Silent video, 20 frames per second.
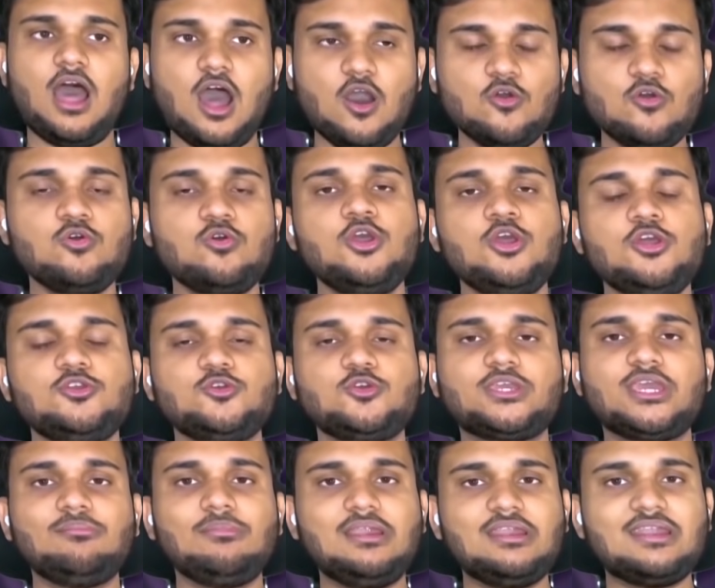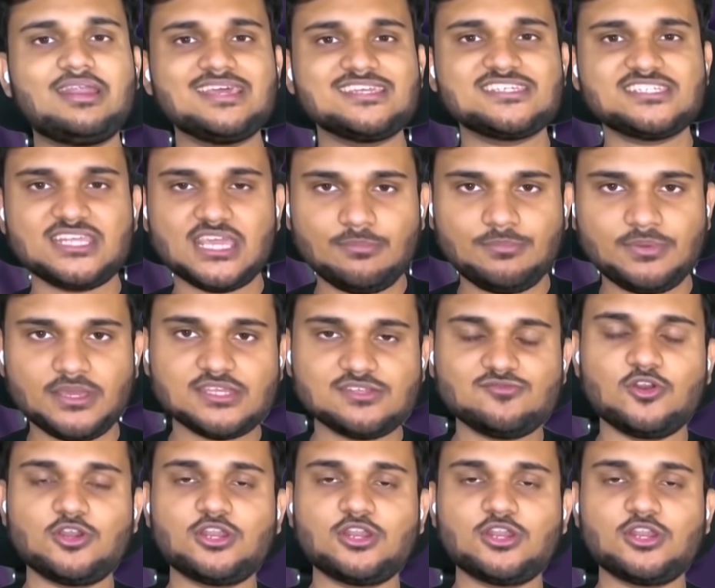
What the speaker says: how you can build REST APIs.